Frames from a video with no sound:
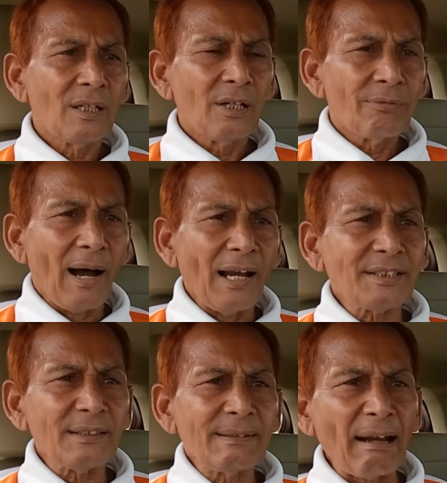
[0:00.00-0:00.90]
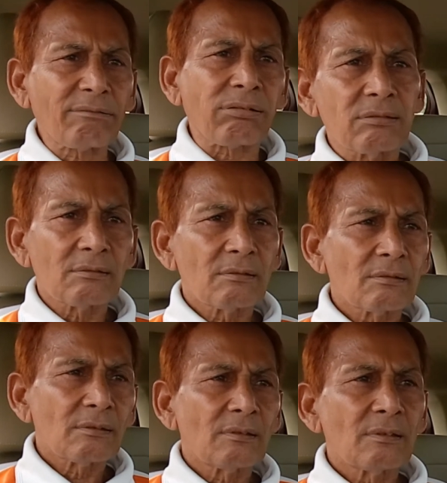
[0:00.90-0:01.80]
Things will change.
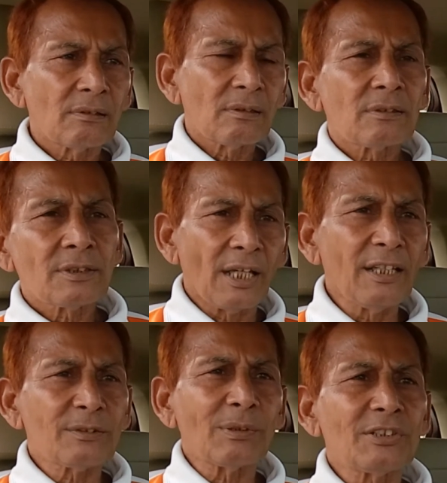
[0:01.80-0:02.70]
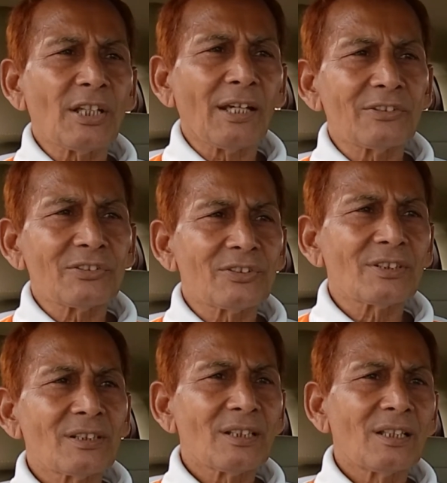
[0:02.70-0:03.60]
God is not so
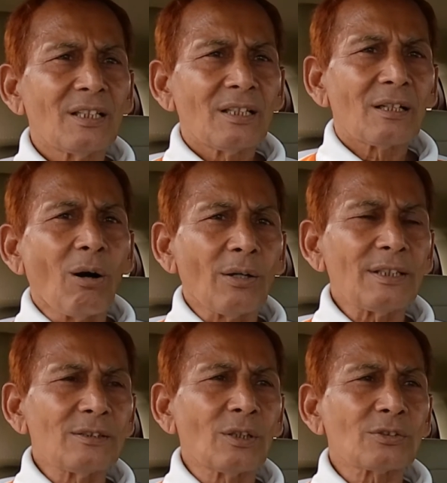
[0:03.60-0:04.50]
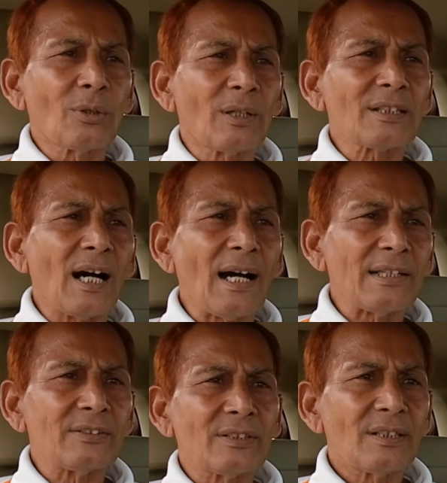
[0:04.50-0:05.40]
unkind. He can test you to a limit.
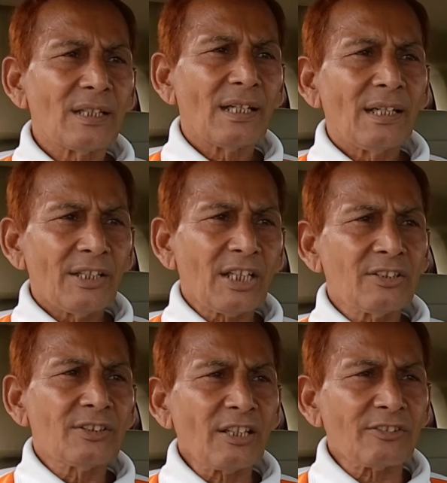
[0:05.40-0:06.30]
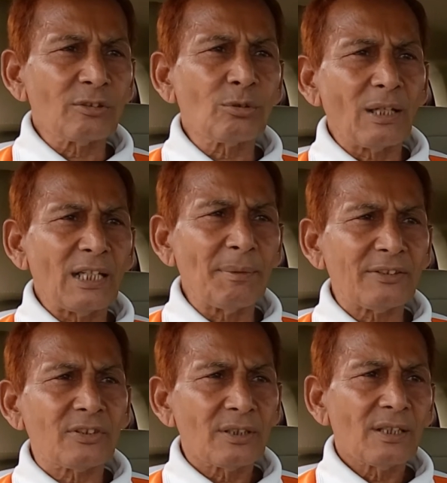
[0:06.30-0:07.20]
And once you have crossed the limit,
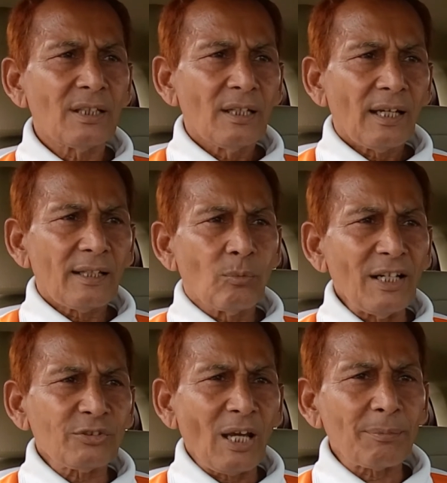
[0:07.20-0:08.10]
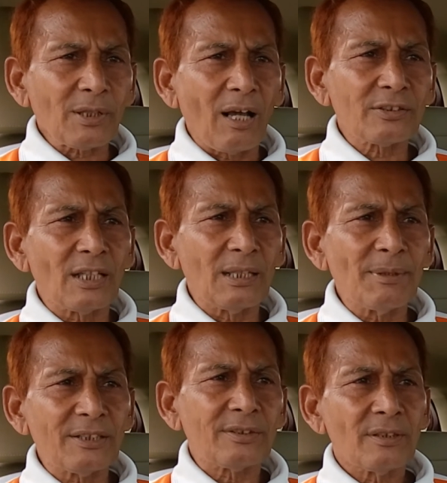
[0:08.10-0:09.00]
He will come and work for
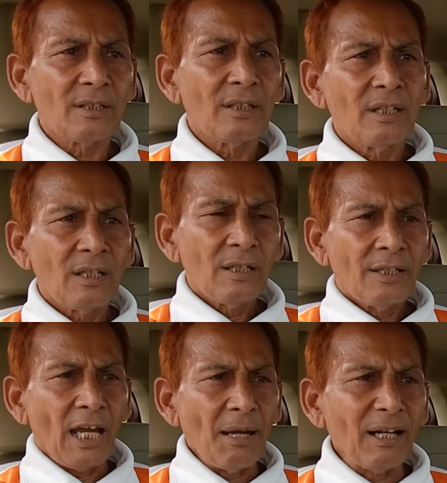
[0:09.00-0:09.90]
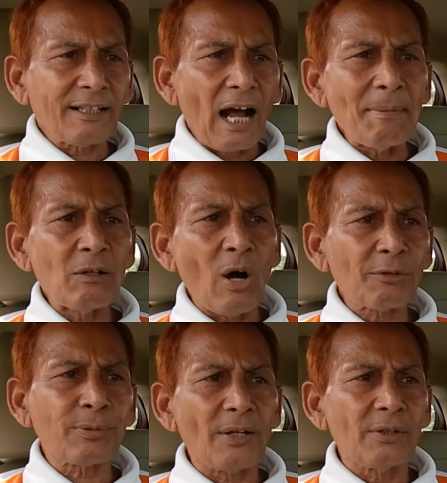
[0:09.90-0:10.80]
you. God will come and work for
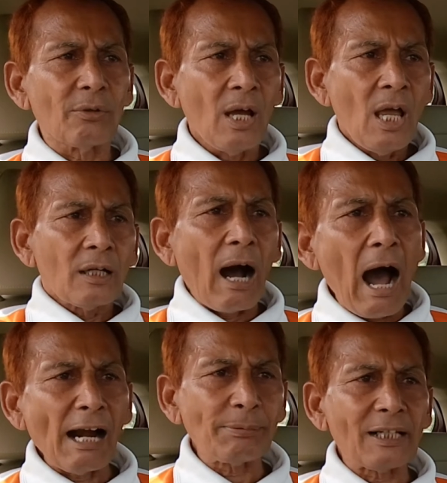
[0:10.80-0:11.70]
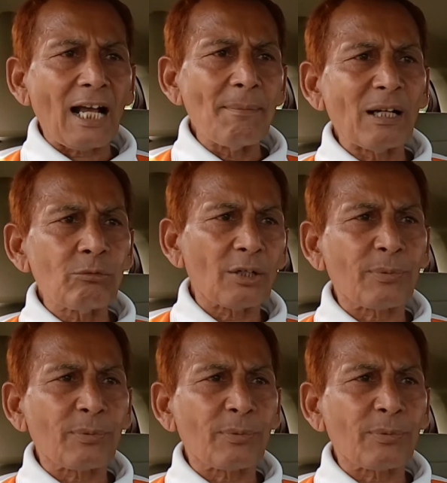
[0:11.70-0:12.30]
you. He will do every work for you.